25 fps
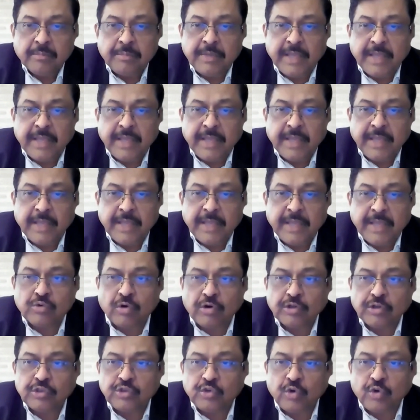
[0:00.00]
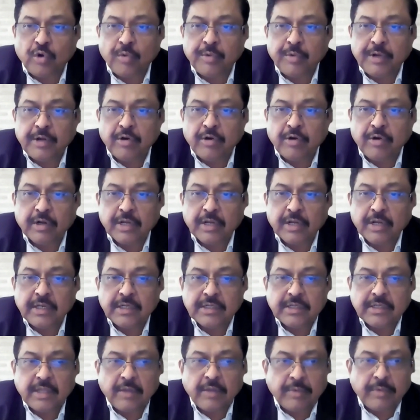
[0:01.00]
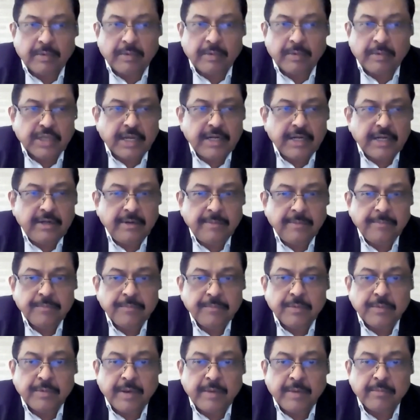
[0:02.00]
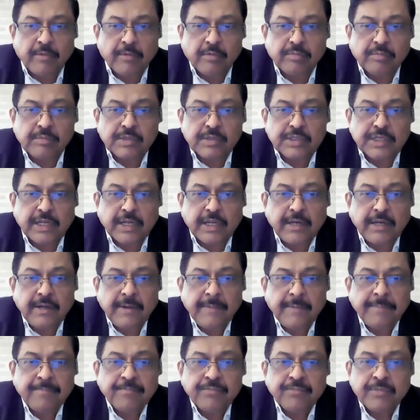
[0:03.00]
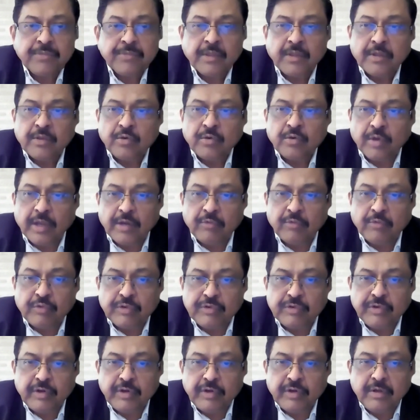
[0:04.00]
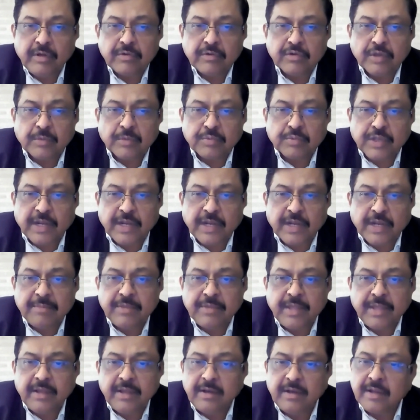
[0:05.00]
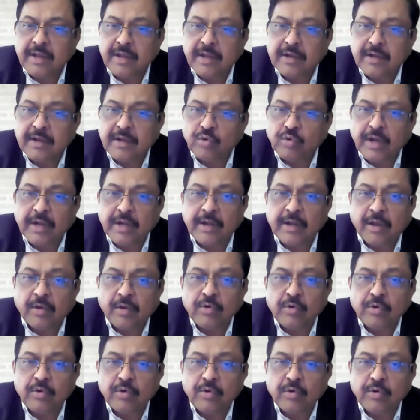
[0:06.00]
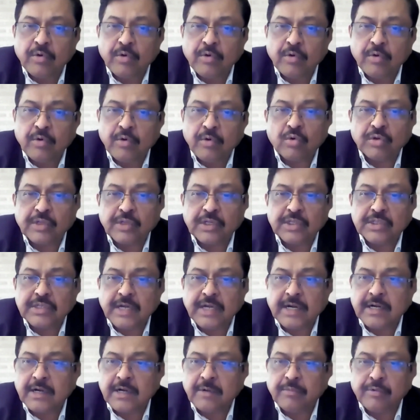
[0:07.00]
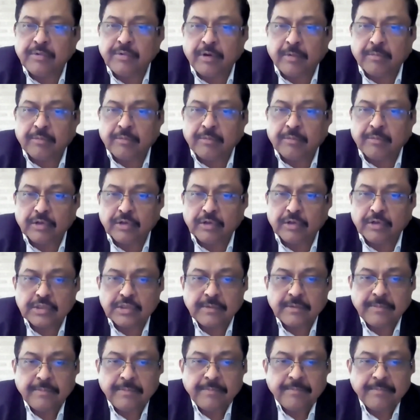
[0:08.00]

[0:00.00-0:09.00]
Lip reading: bis.gov.in is the website, if I am not mistaken. You can visit, subscribe there, and you can download all the codes and standard free of cost.